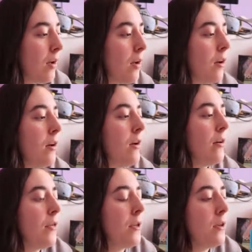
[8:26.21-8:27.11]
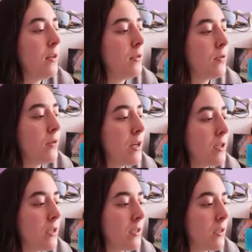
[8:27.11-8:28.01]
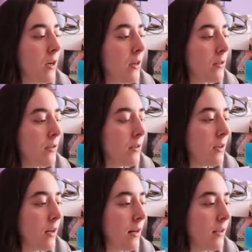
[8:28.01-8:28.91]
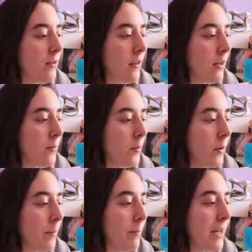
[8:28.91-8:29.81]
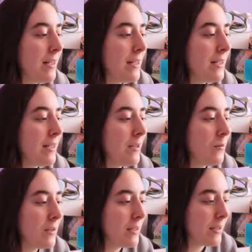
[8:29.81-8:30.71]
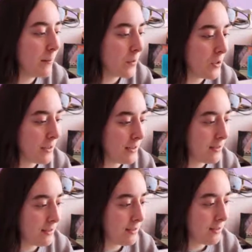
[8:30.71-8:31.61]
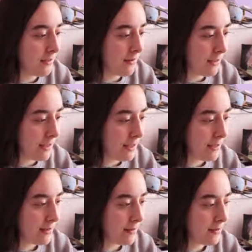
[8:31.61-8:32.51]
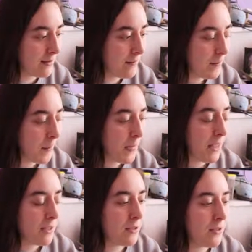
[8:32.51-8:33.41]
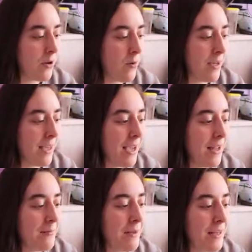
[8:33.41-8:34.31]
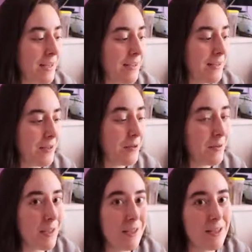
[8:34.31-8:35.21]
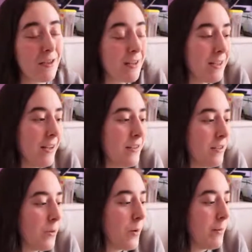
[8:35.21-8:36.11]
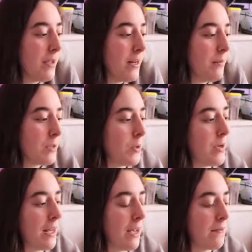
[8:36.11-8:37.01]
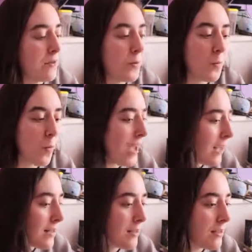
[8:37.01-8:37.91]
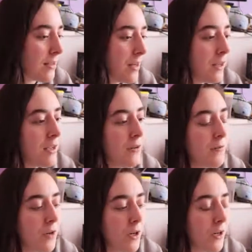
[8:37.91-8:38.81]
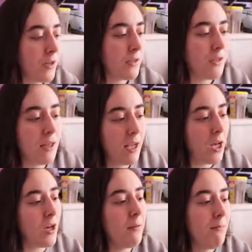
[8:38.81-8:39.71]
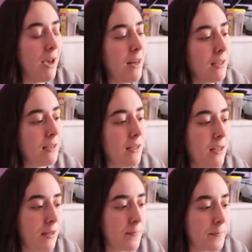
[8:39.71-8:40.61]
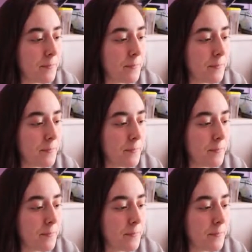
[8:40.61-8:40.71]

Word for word: Oh, thank goodness gracious, the doctor is not an elder anymore, but the receptionist still is. So again, because Snow cannot talk to elderly women, I'm just going to have to wait for her to like automatically